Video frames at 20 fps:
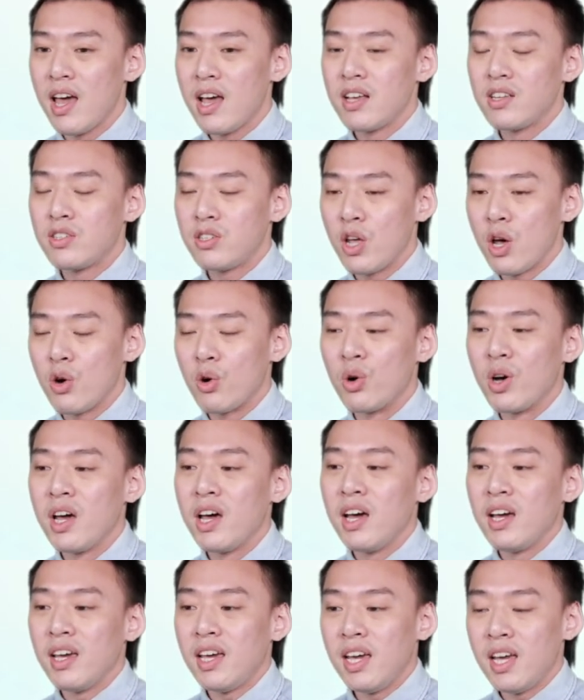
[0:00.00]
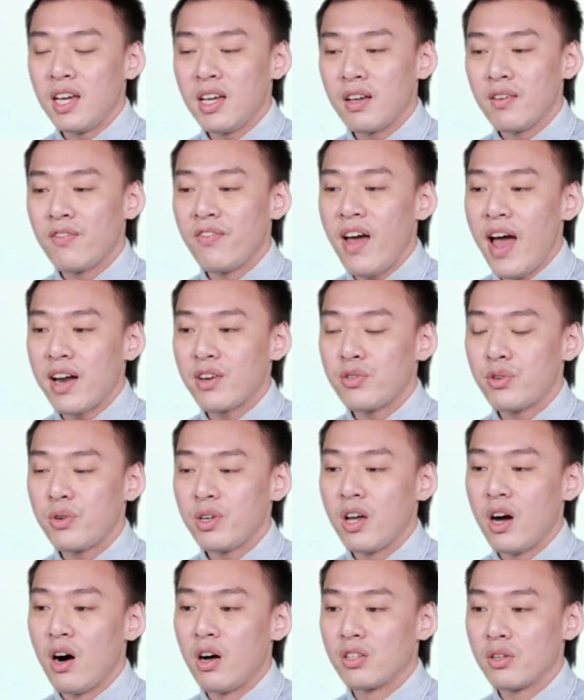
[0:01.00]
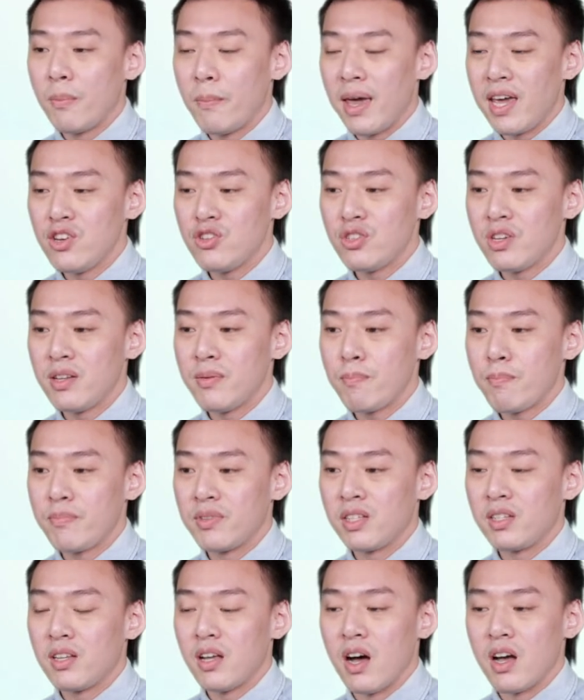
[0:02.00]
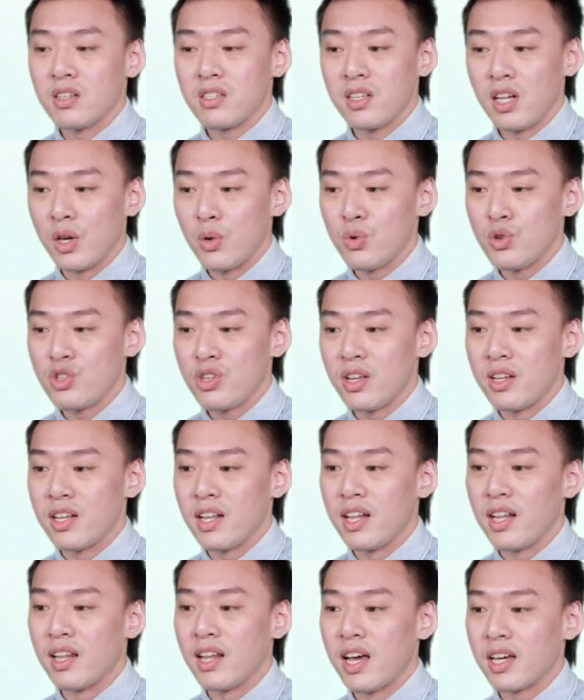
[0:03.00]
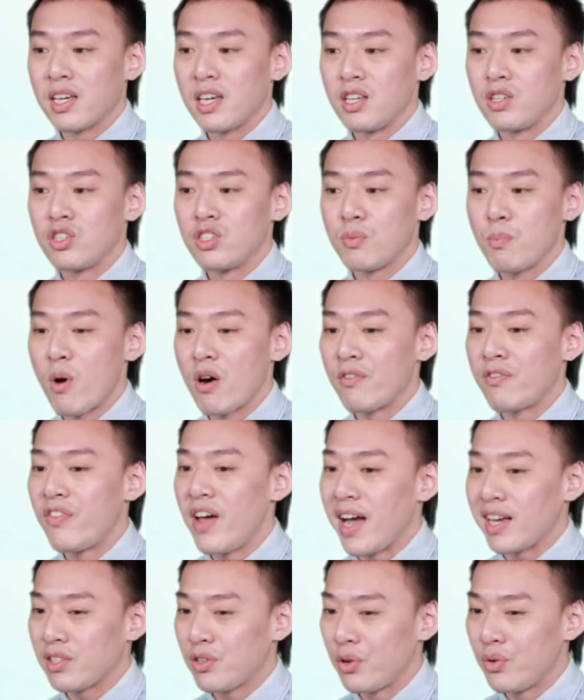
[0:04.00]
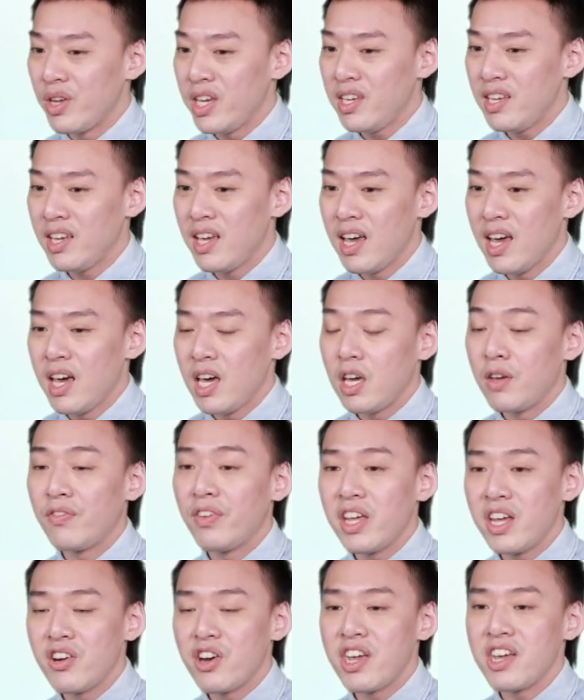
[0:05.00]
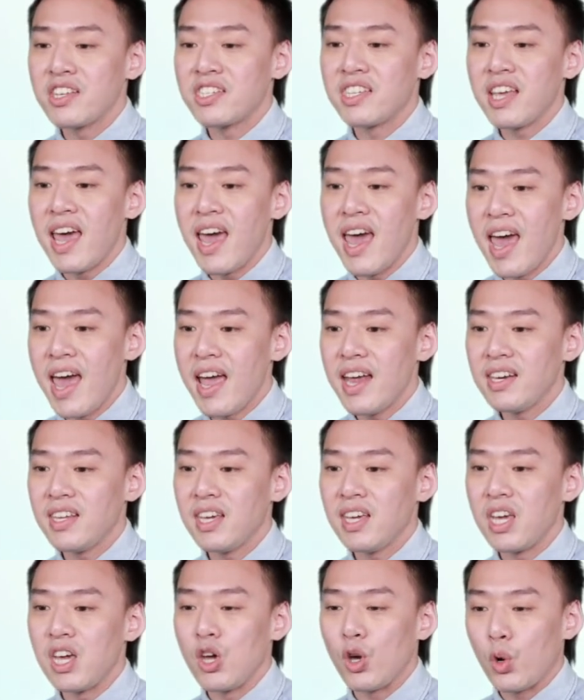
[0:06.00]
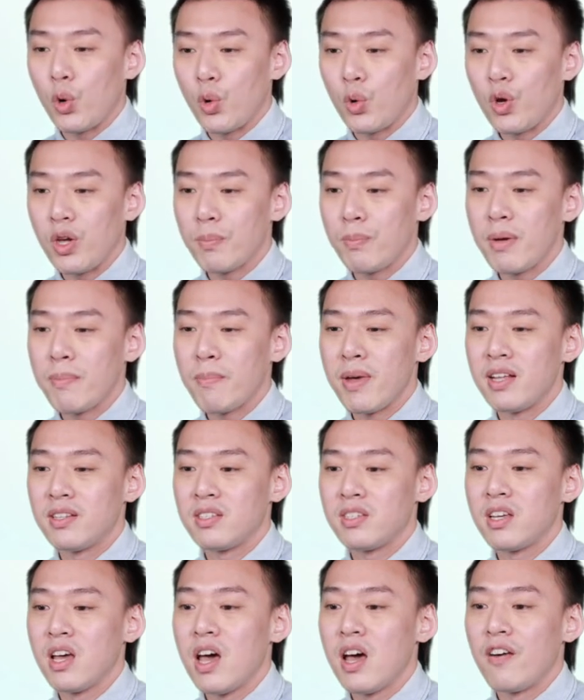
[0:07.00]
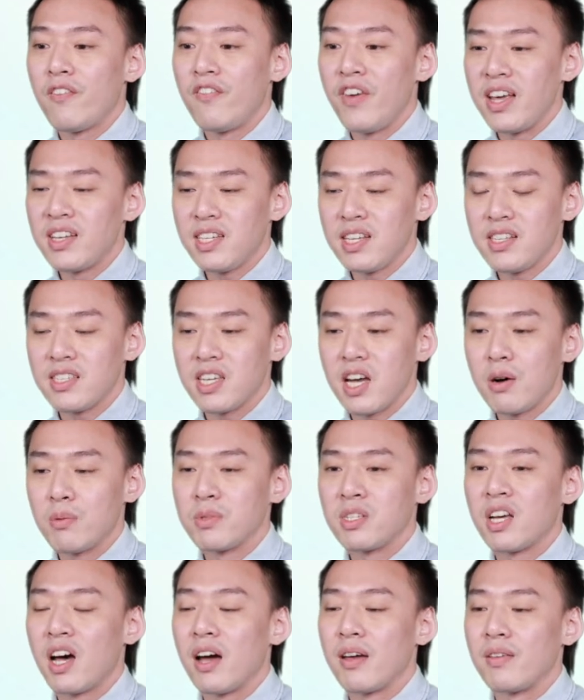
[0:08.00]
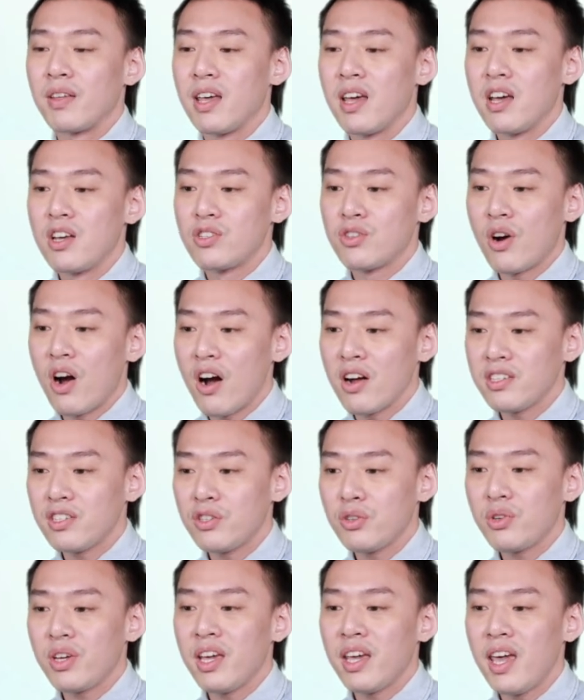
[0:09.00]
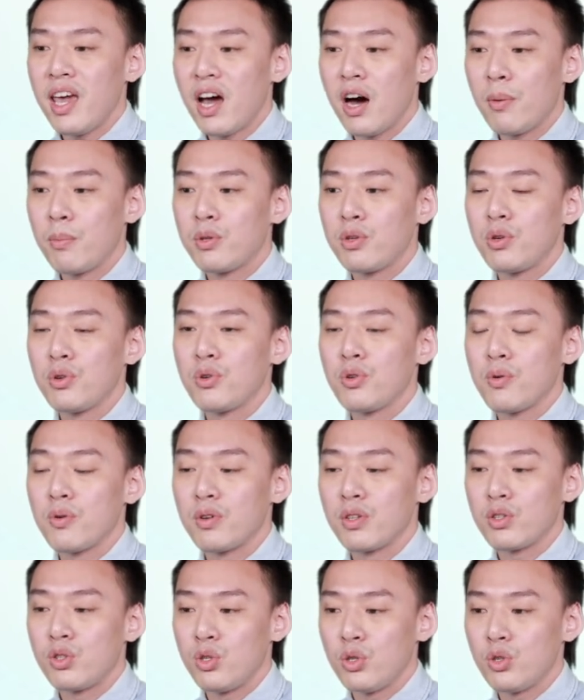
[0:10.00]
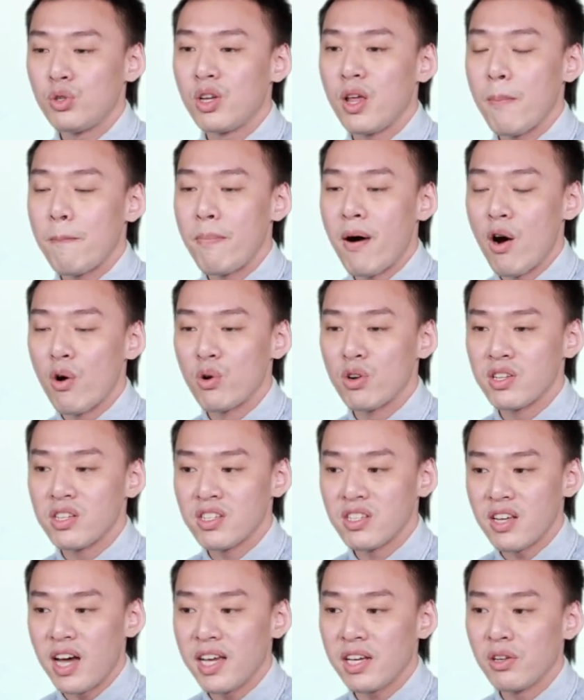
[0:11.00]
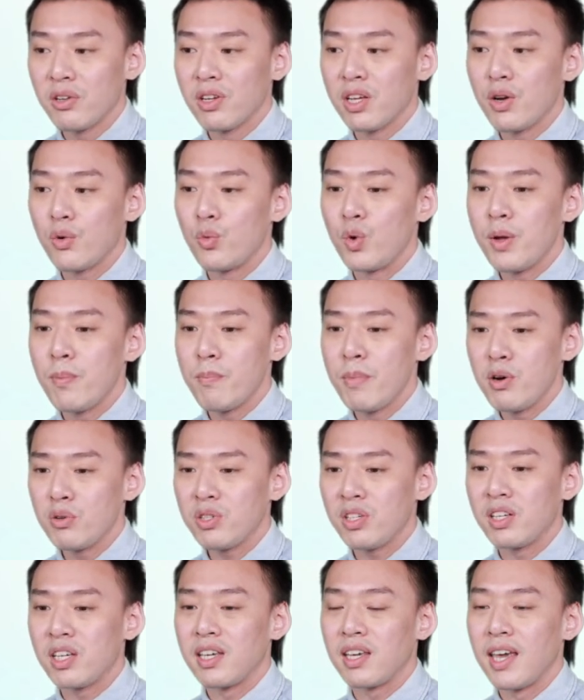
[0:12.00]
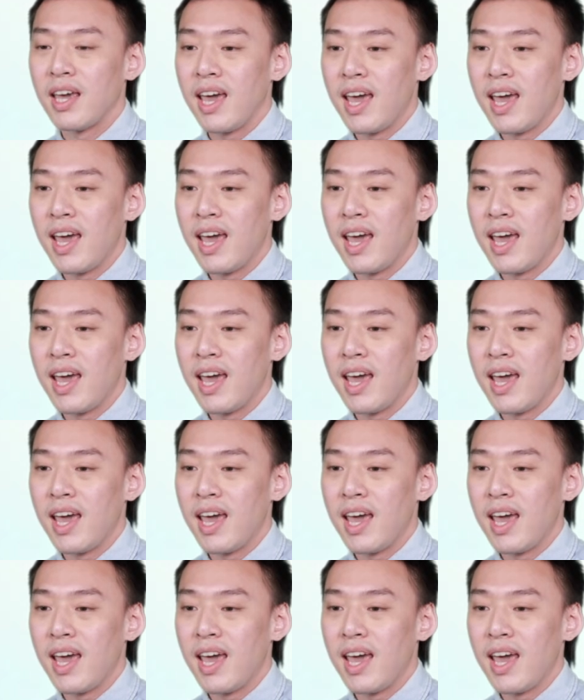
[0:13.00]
So in factory automation solution, like a smart factory, if there is any equipment facing downtime, so RS2 can help to do the power cycling remotely